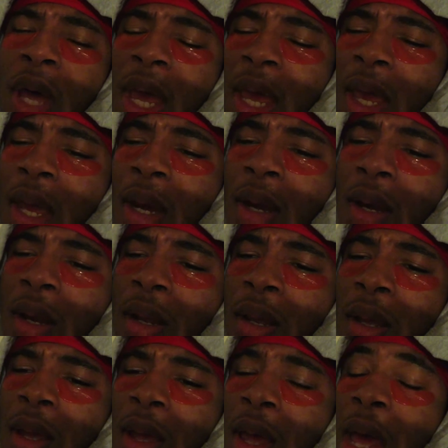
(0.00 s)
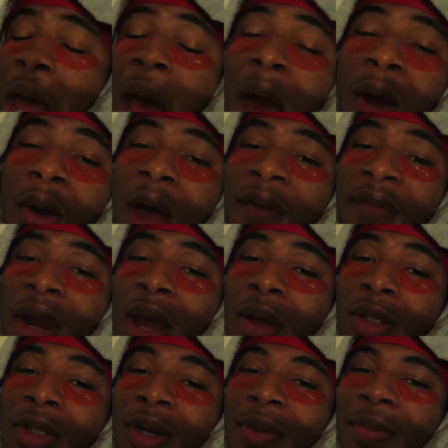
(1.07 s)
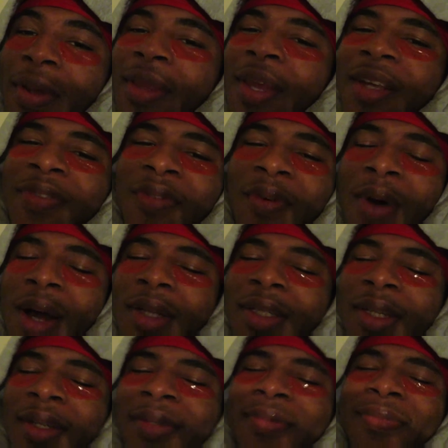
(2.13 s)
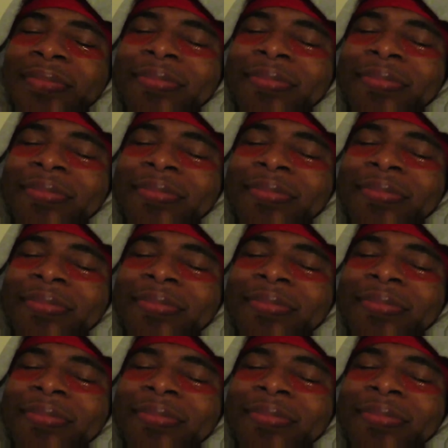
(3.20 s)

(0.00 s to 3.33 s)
And I don't have an outro, but thanks for watching.